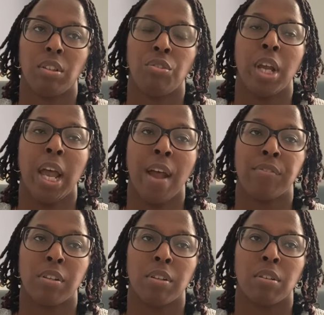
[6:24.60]
you
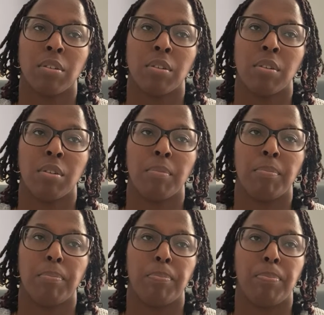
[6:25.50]
have to
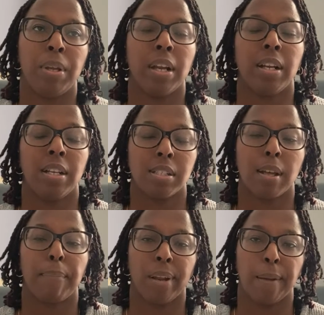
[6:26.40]
be a
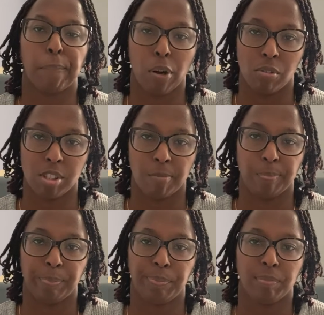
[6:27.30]
disciplined person.
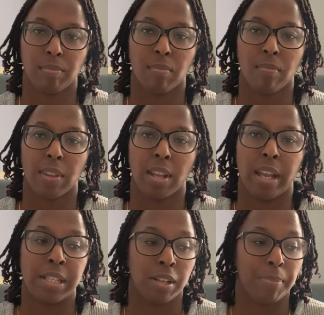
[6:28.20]

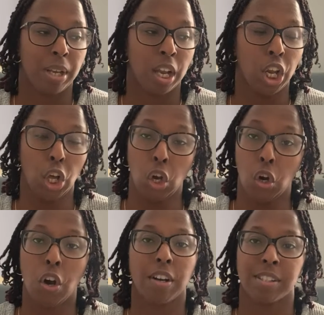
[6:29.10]
It took me a
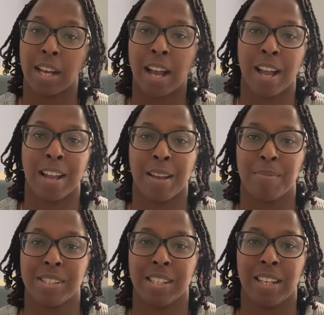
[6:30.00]
long
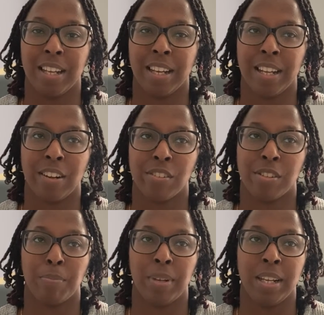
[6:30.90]
time to get here
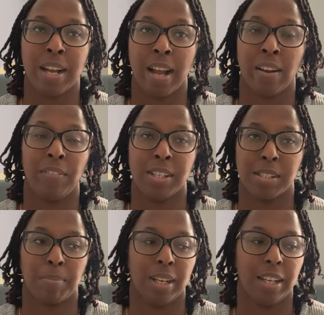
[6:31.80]
to be kind of
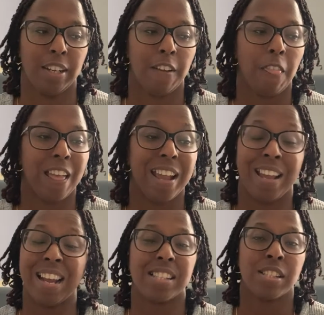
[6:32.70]
disciplined.
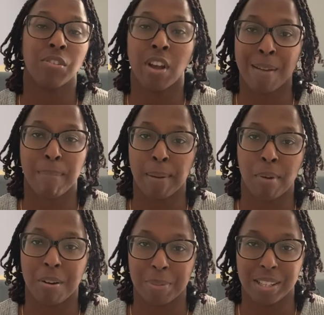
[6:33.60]
And I still have my
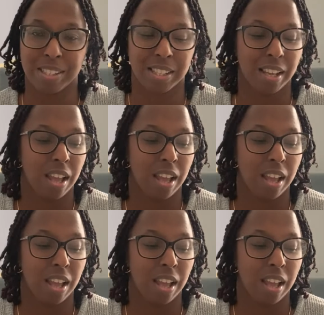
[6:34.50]
moments